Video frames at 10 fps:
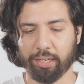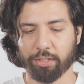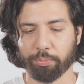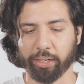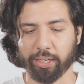
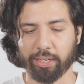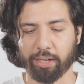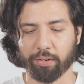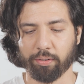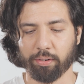Let's bring it
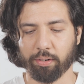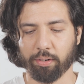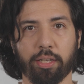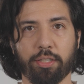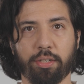down.
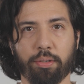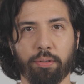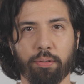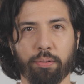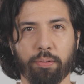Let's
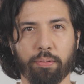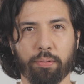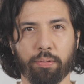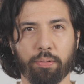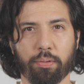
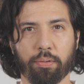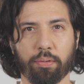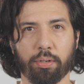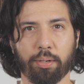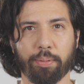
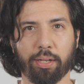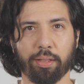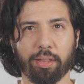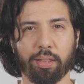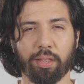do
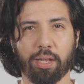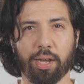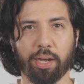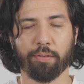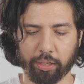about
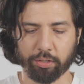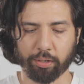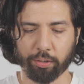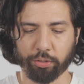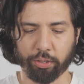that. Let's
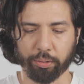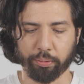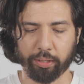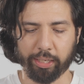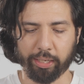go
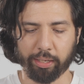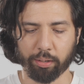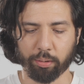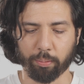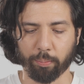to the
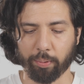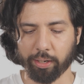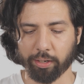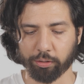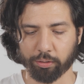
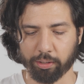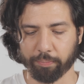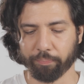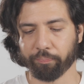100